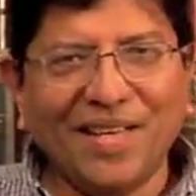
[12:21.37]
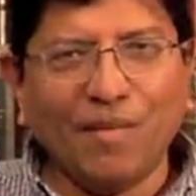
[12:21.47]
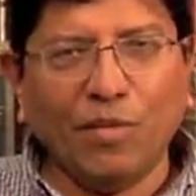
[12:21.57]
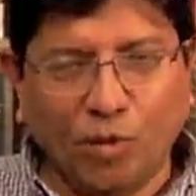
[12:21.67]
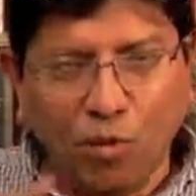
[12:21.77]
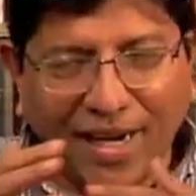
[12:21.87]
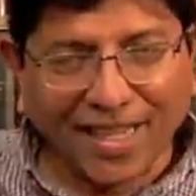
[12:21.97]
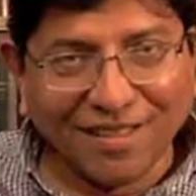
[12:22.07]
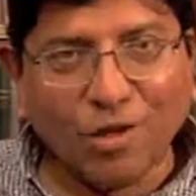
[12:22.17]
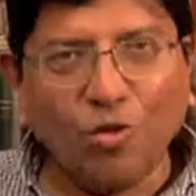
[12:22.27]
but you are
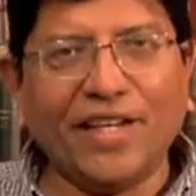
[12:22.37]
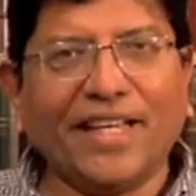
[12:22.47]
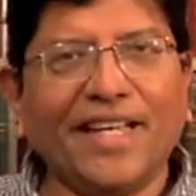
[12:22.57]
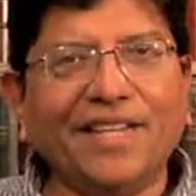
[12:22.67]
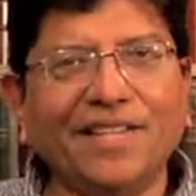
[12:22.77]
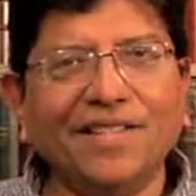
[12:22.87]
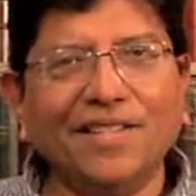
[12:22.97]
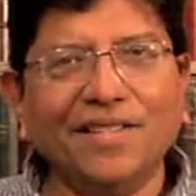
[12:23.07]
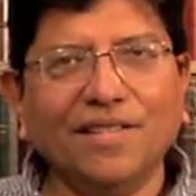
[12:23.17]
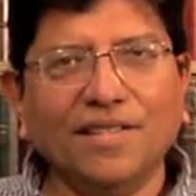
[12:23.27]
excluding it.
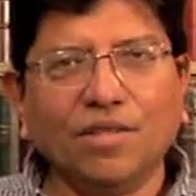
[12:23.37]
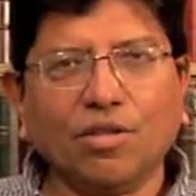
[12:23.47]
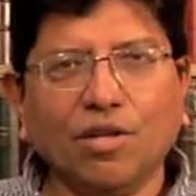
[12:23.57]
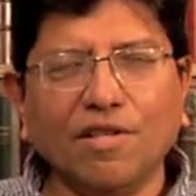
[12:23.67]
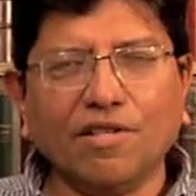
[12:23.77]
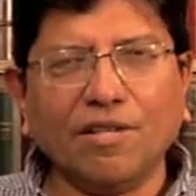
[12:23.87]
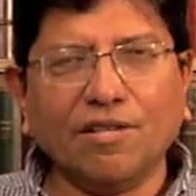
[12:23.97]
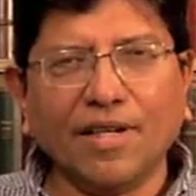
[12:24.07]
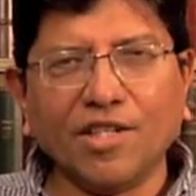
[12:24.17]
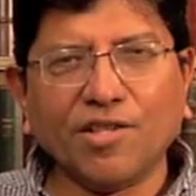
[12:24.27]
So
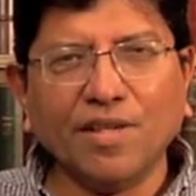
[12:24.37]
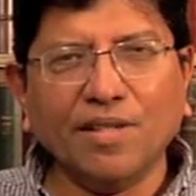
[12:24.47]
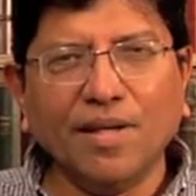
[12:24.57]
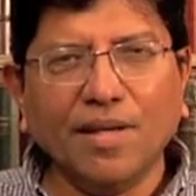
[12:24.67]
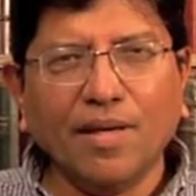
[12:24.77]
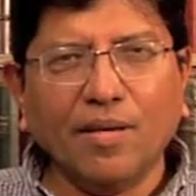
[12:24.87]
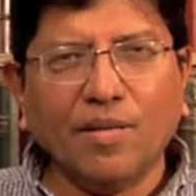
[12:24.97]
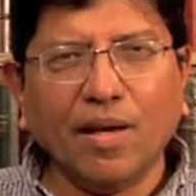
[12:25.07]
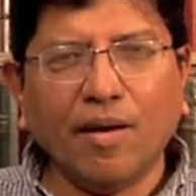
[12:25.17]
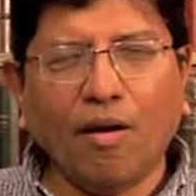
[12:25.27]
concentration
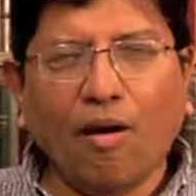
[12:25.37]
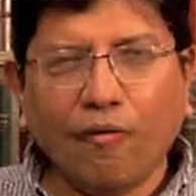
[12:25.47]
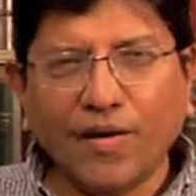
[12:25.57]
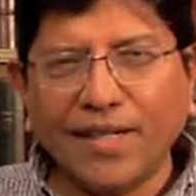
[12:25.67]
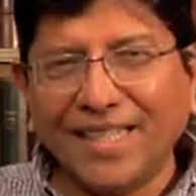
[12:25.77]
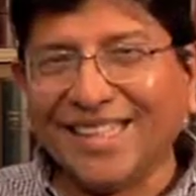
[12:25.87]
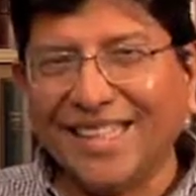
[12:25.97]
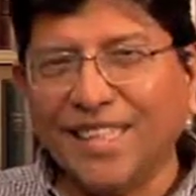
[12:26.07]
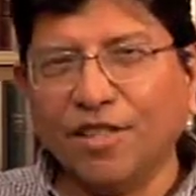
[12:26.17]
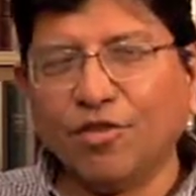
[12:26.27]
often is
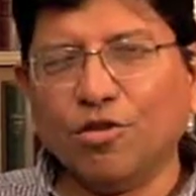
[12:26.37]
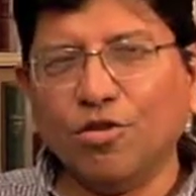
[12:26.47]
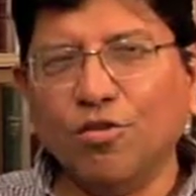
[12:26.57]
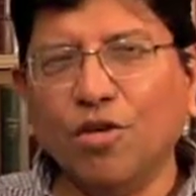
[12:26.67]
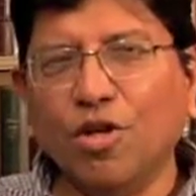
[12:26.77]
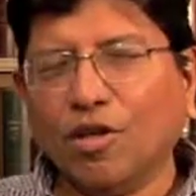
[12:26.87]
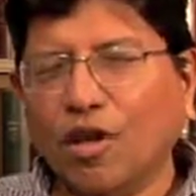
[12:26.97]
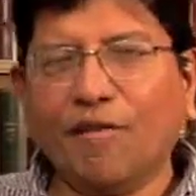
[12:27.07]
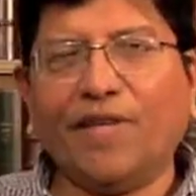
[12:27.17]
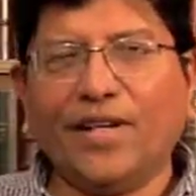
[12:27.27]
linked to
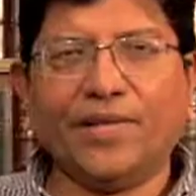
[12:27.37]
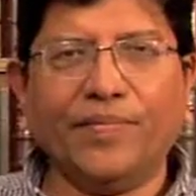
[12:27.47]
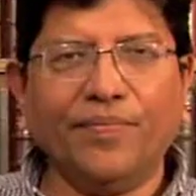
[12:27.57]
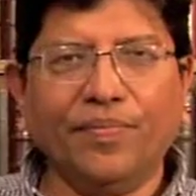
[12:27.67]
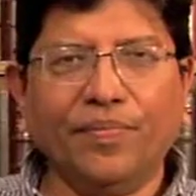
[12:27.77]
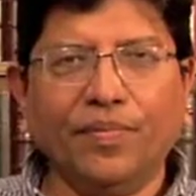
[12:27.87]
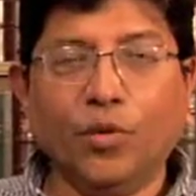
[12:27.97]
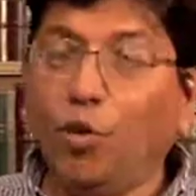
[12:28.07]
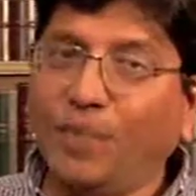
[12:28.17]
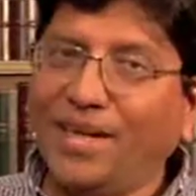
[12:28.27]
conflict,
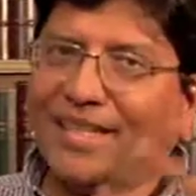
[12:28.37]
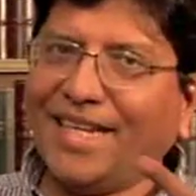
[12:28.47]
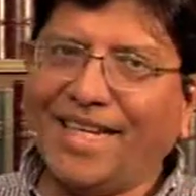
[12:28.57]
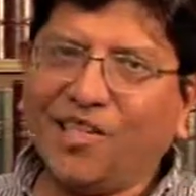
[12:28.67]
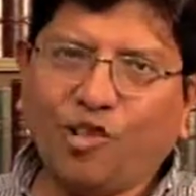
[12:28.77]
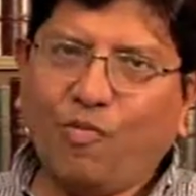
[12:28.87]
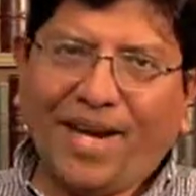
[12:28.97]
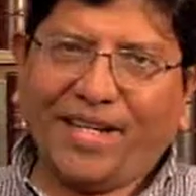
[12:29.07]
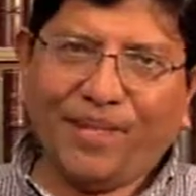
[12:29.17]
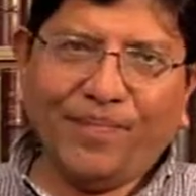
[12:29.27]
though it brings an
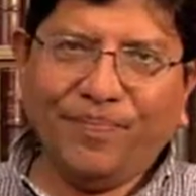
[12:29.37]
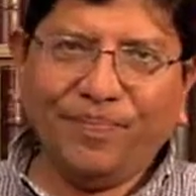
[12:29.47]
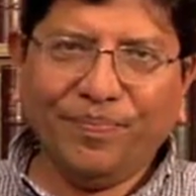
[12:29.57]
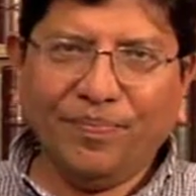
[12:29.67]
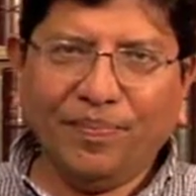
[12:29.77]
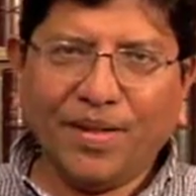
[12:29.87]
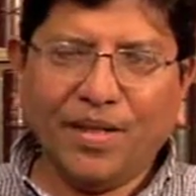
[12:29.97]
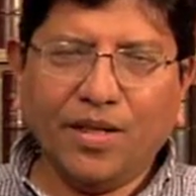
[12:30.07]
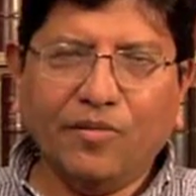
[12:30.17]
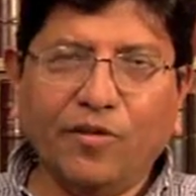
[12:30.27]
achievement,
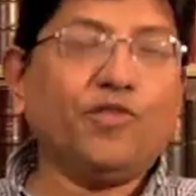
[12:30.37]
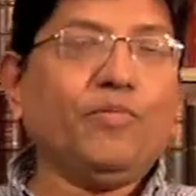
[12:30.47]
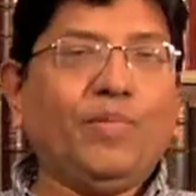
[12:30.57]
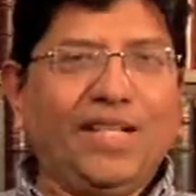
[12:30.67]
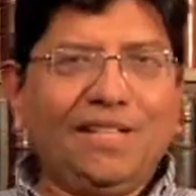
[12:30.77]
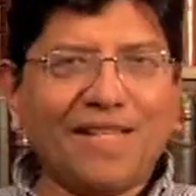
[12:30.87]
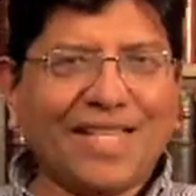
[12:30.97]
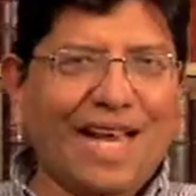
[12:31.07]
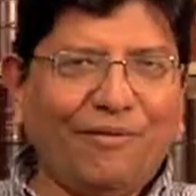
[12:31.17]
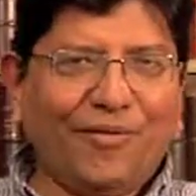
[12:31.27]
which builds the
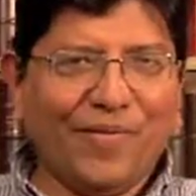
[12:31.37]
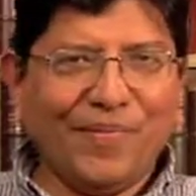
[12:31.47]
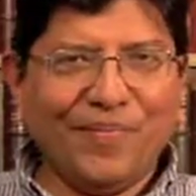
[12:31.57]
self.